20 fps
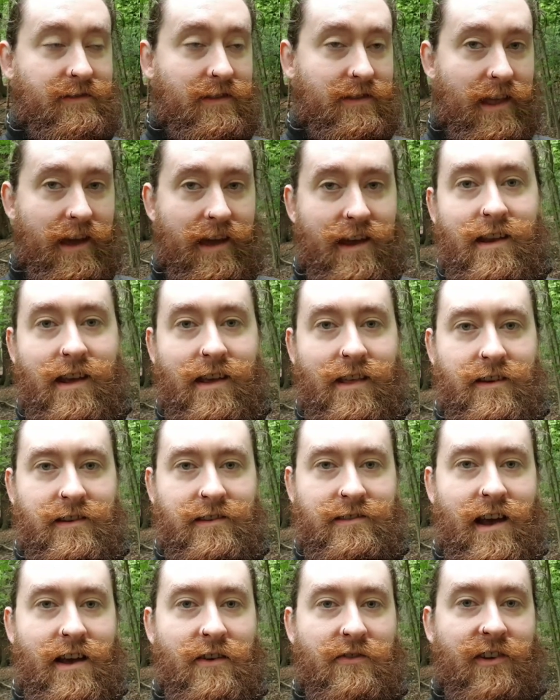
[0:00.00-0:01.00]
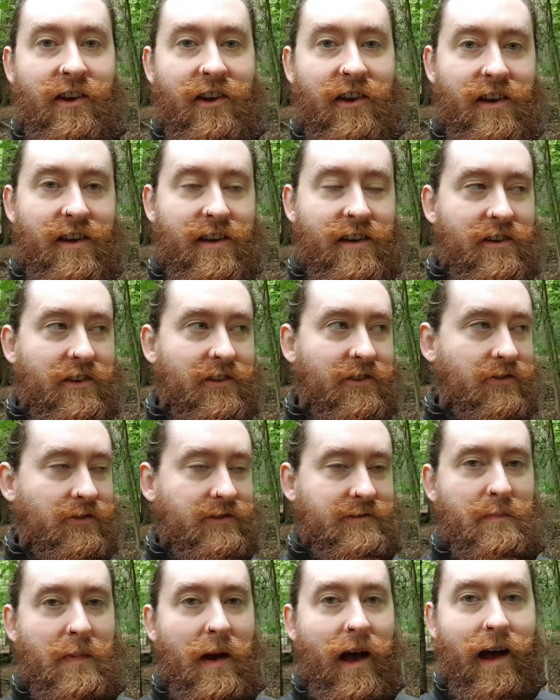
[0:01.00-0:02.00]
lady that he's after,
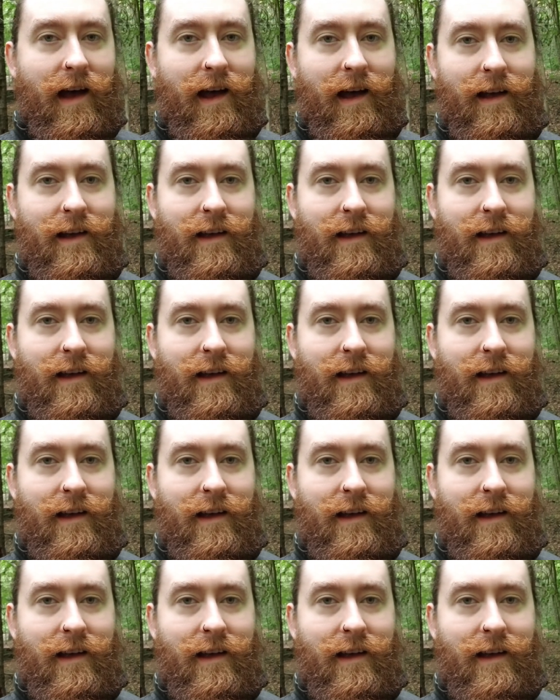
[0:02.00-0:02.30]
who's part